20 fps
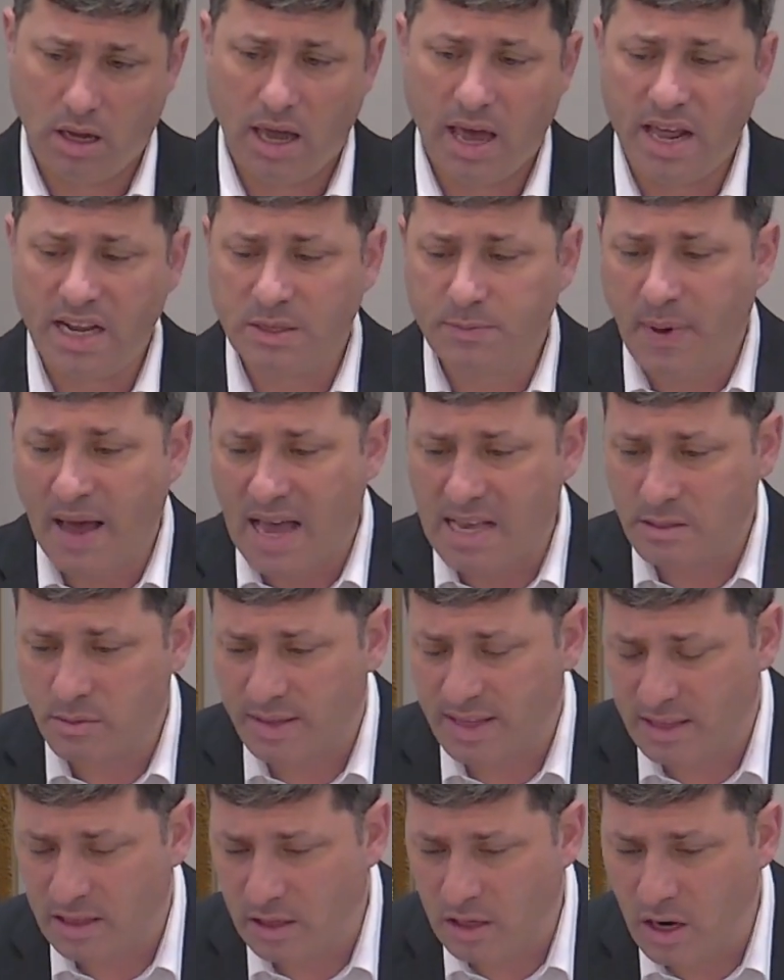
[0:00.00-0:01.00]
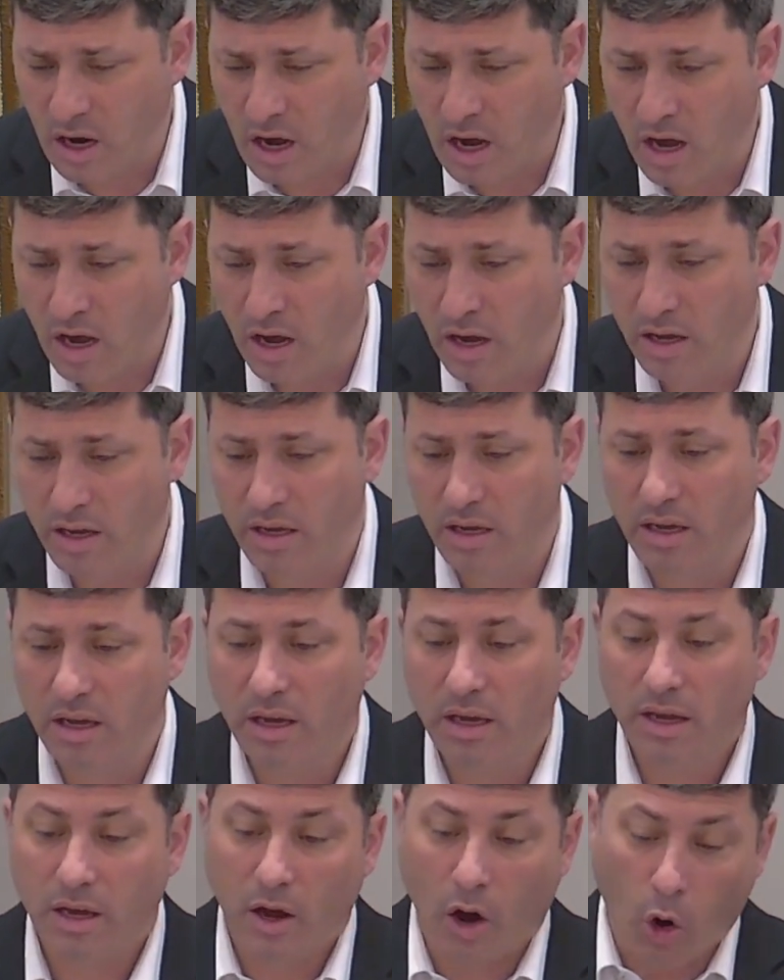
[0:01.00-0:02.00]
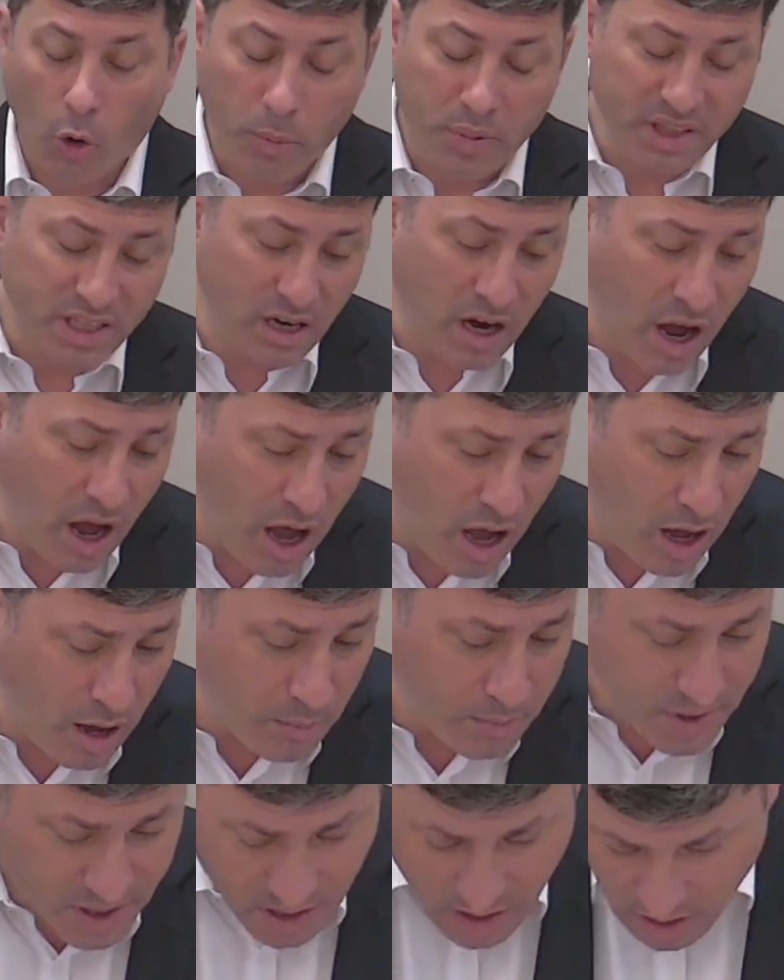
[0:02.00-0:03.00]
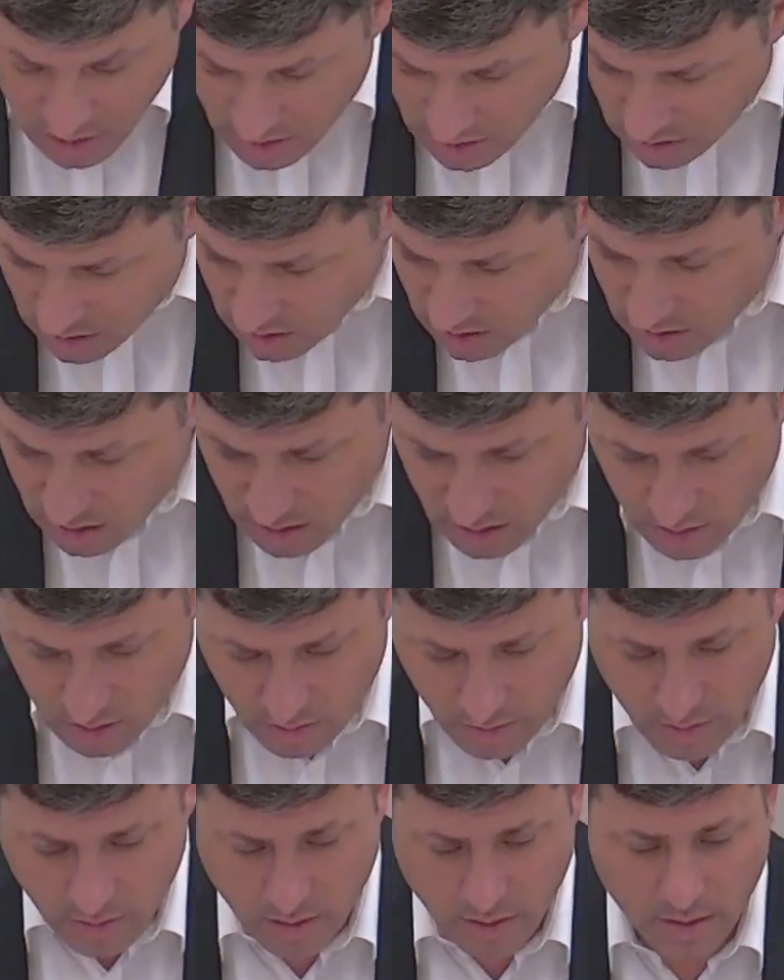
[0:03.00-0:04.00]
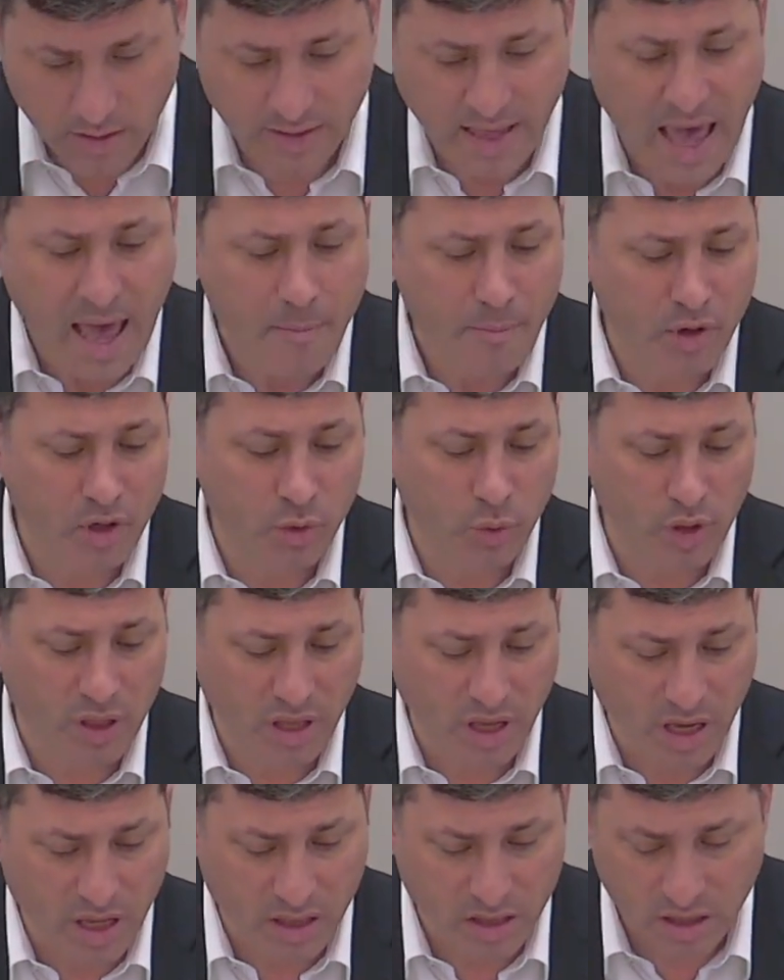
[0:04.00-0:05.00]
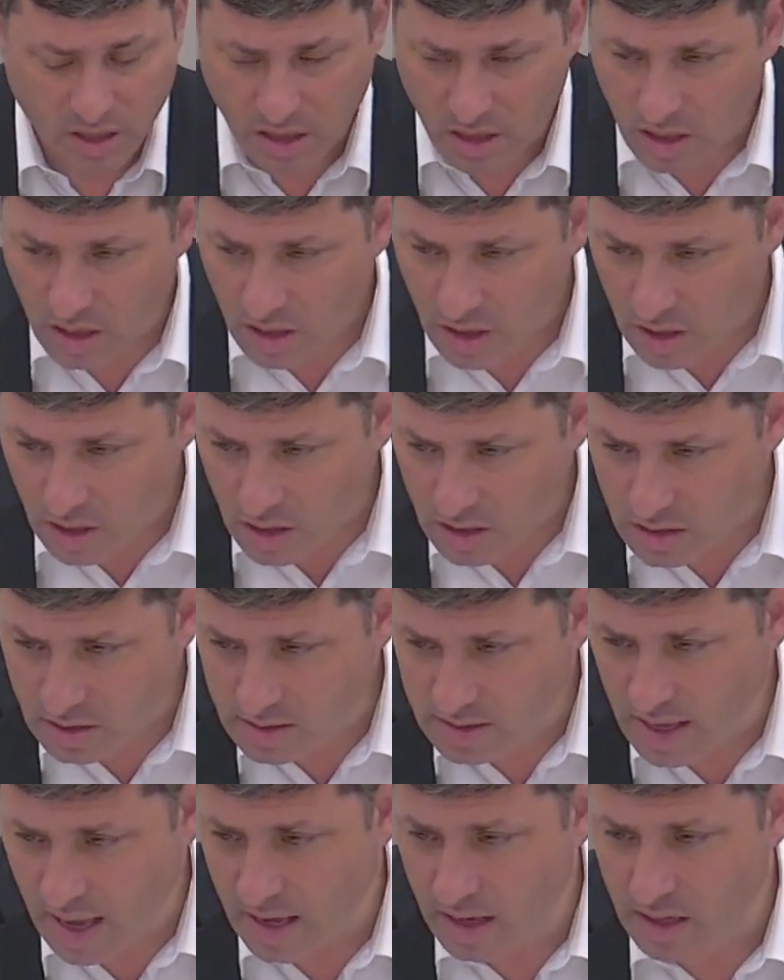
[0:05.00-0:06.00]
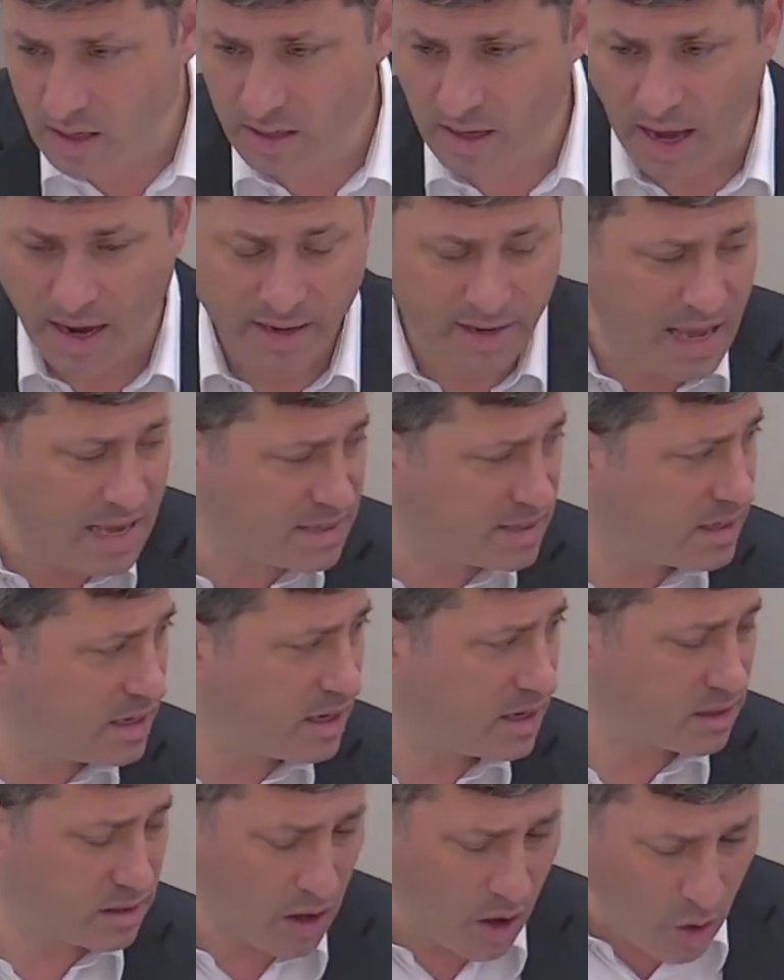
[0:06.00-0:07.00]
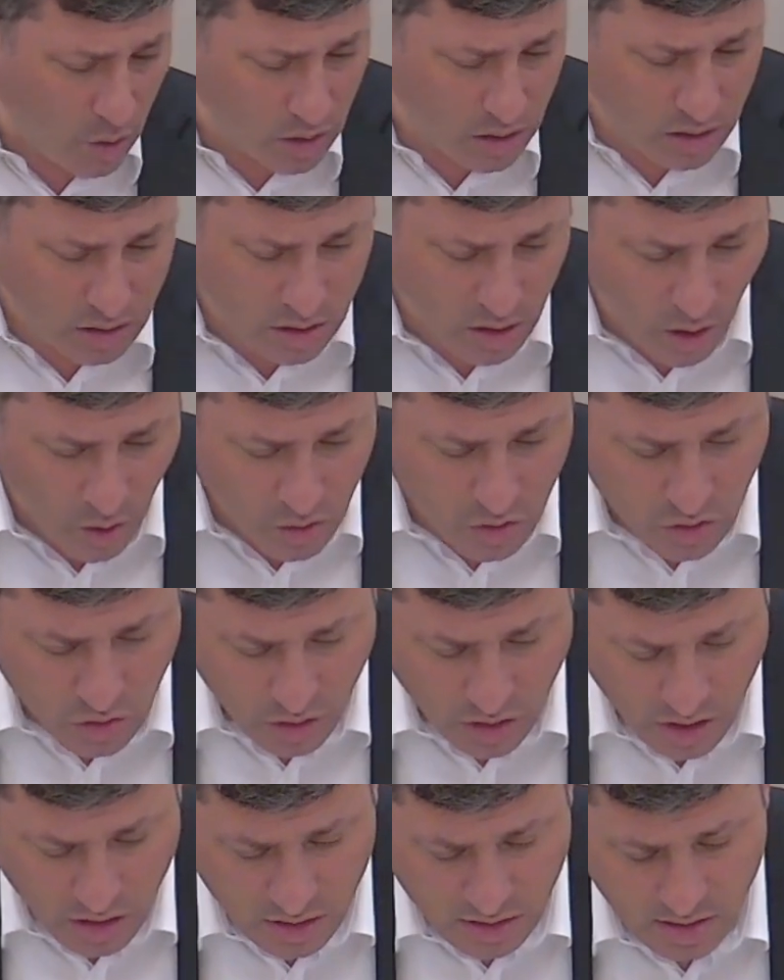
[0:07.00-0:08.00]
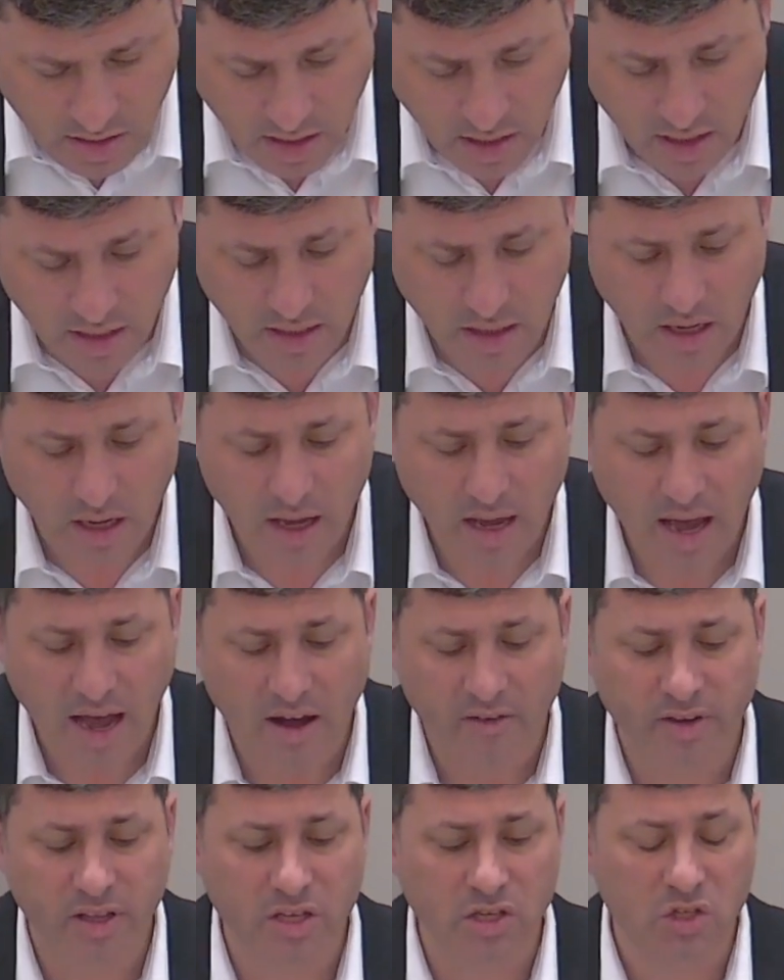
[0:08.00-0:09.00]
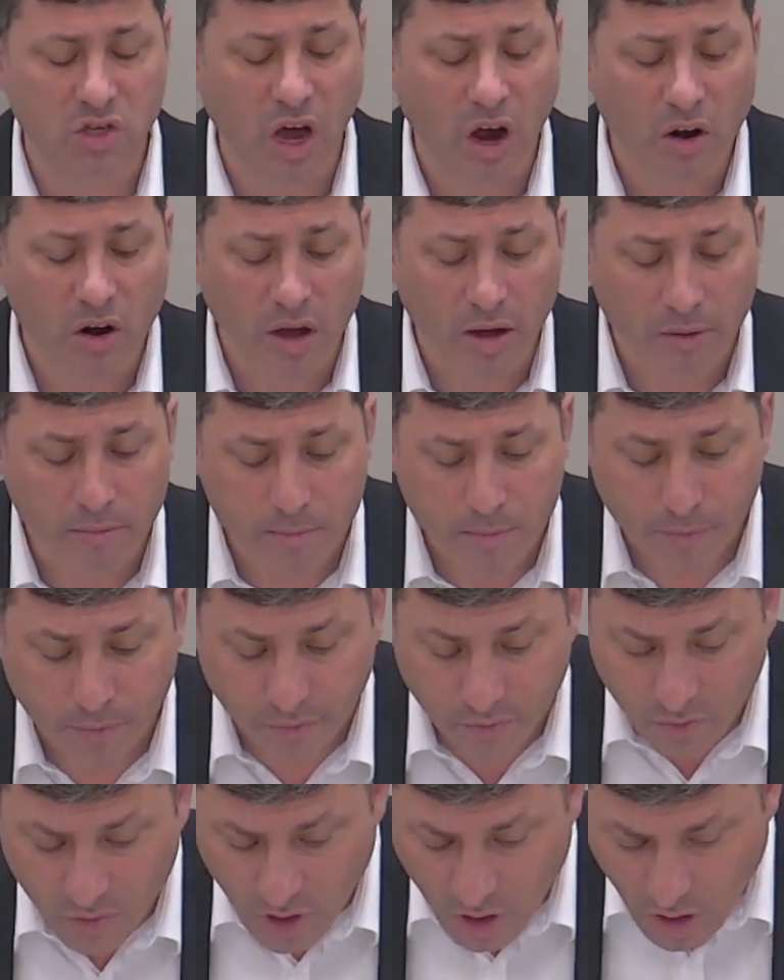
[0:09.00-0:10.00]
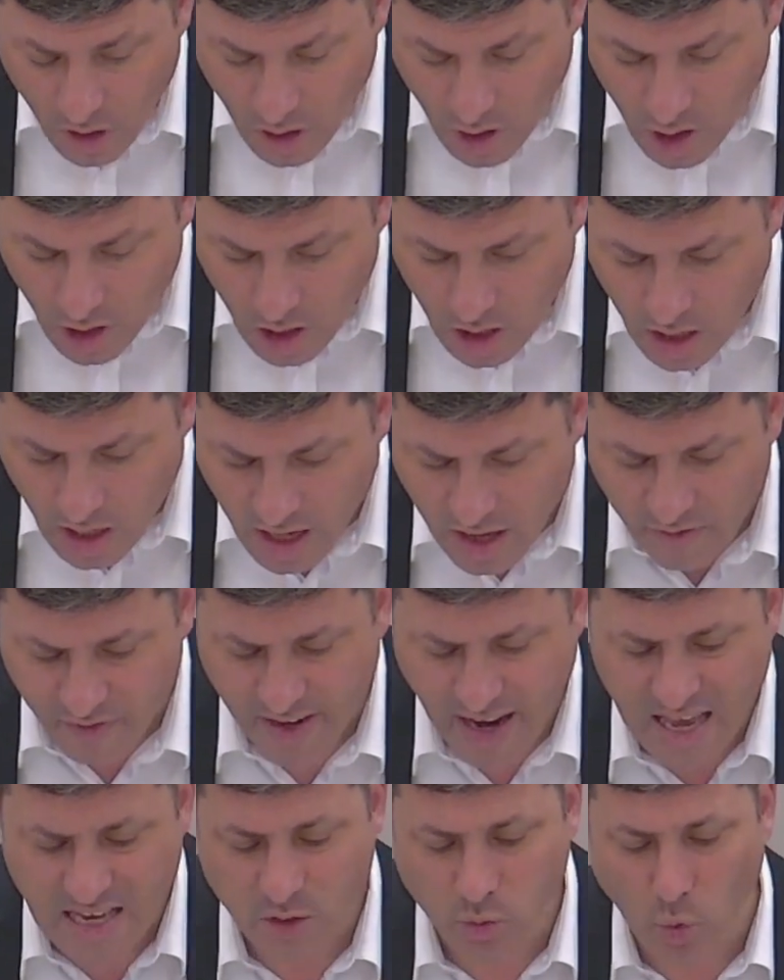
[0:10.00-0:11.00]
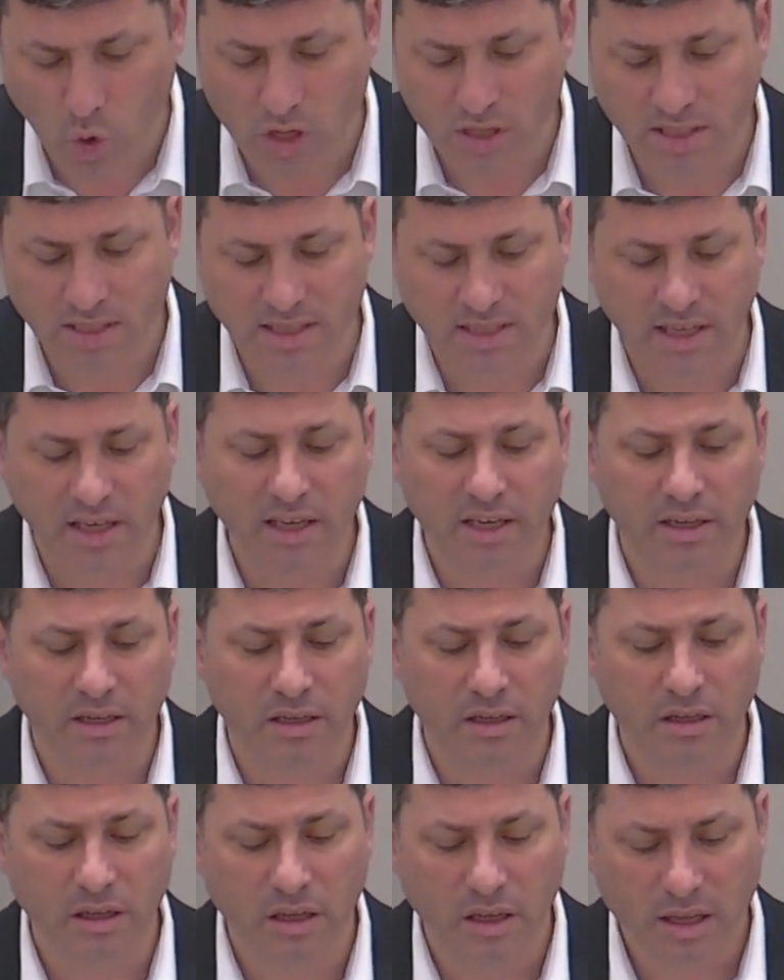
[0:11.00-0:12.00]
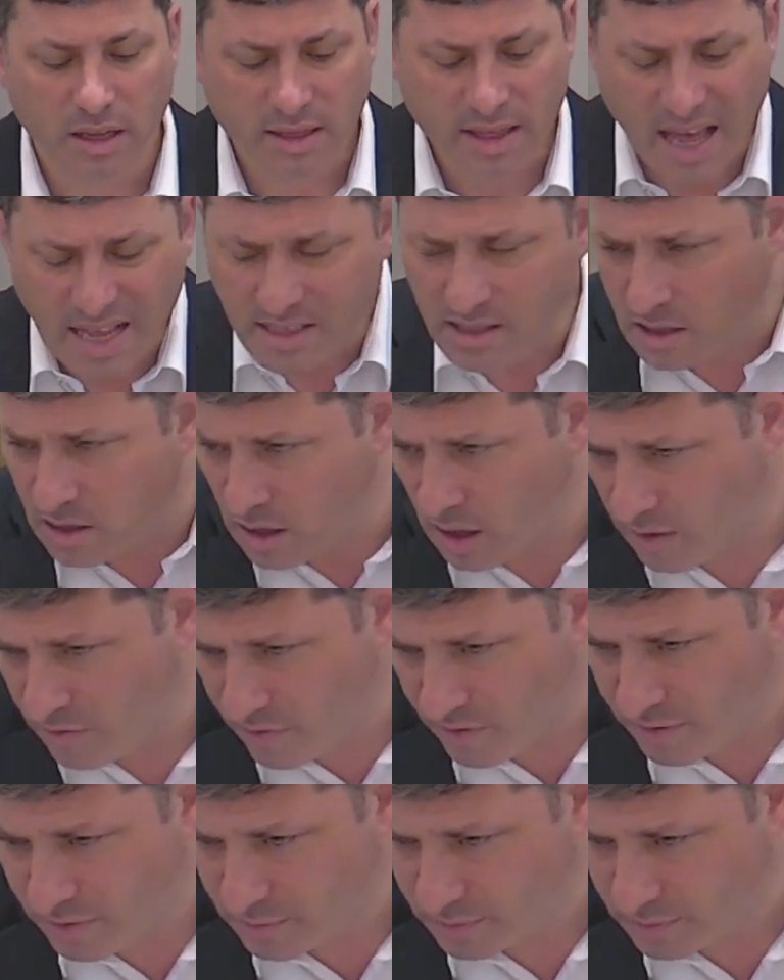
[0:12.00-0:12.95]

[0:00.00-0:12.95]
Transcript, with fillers: and it's possible that the guy opened it up, tampered with it, the whole the whole sugya is in Avodah Zarah. If it has one seal, that's enough.